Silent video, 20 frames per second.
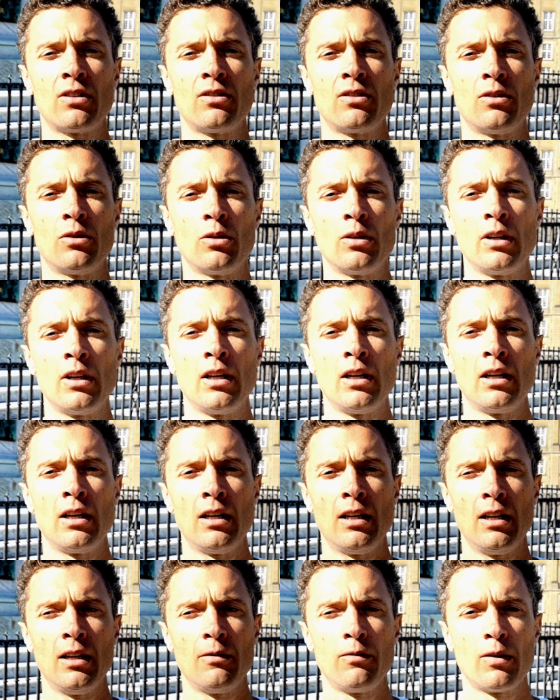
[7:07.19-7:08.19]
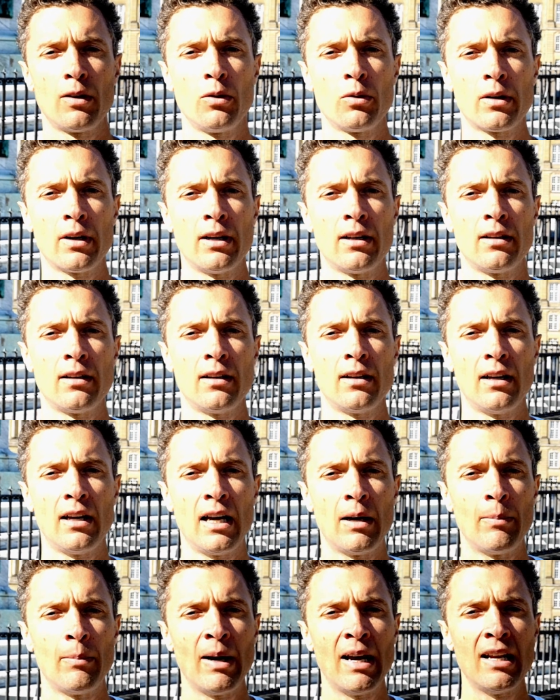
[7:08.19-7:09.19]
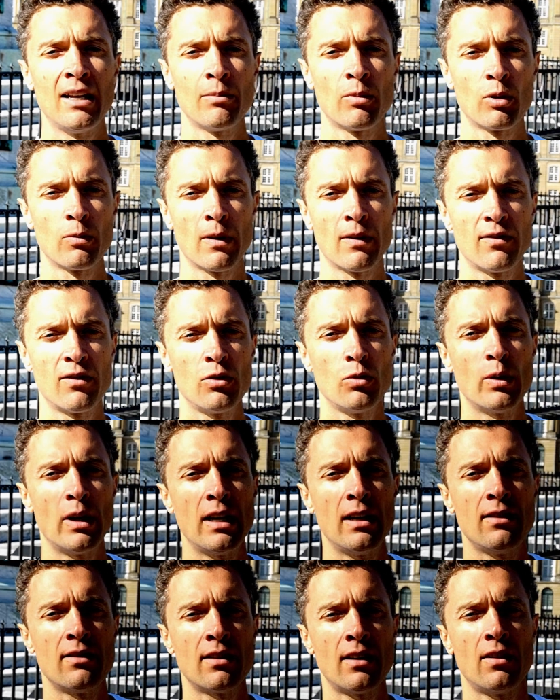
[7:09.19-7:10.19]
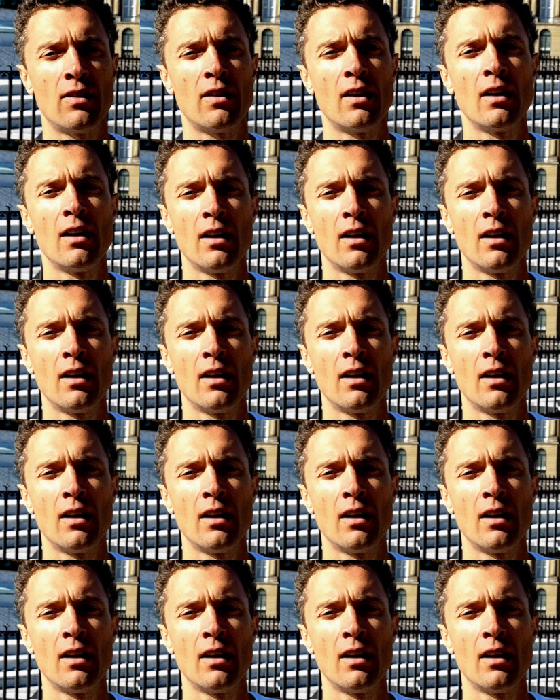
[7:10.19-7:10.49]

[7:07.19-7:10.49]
So if we look at Amalienborg, we have two A's, and